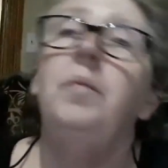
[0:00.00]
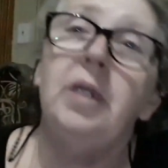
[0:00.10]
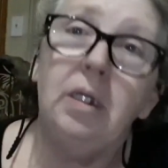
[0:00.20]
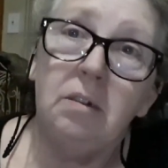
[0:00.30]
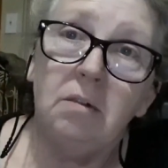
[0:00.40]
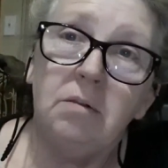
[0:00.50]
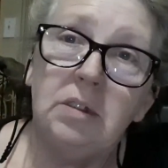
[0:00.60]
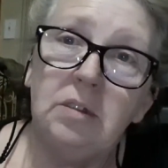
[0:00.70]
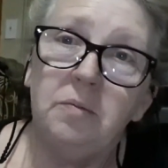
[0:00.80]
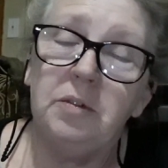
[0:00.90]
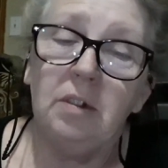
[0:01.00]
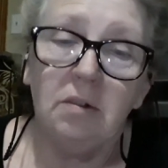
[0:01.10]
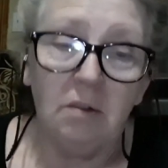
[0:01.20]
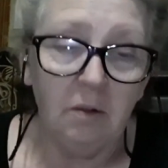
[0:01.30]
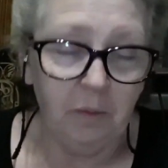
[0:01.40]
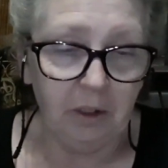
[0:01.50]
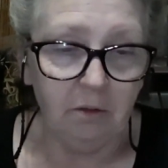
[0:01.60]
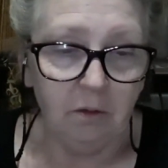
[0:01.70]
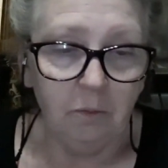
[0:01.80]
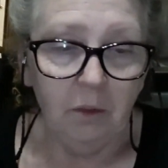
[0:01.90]
but I don't. It's upstairs in the
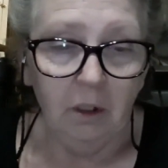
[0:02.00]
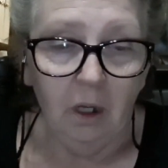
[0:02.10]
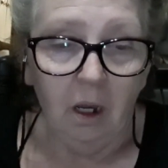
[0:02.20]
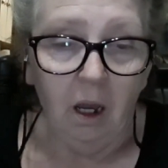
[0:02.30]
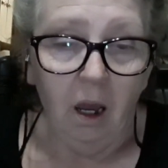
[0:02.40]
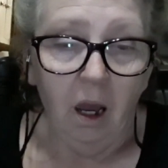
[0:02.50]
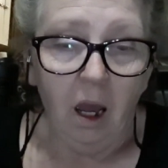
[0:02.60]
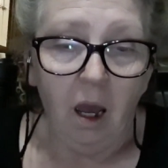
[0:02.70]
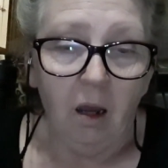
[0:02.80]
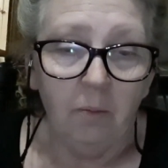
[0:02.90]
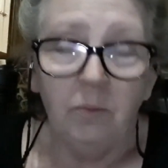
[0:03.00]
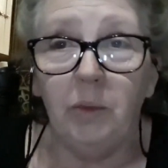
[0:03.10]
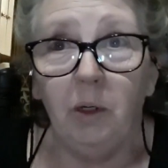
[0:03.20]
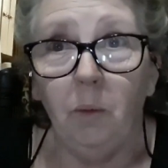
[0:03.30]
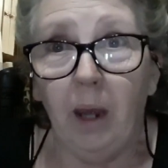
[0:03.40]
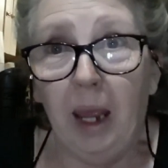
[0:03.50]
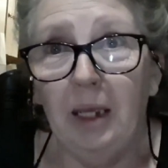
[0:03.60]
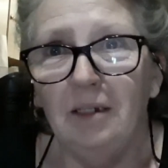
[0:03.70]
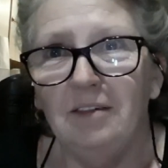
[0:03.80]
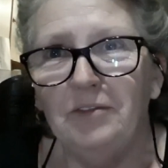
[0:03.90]
bedroom, put away
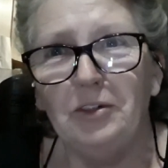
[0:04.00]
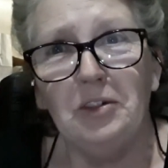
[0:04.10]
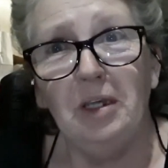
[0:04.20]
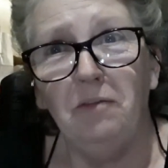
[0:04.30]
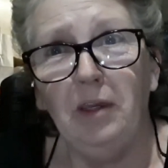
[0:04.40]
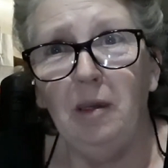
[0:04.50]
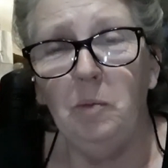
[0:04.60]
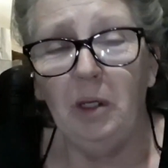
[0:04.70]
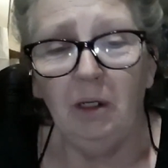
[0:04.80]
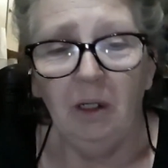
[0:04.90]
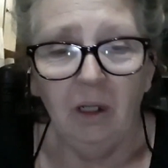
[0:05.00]
for safekeeping.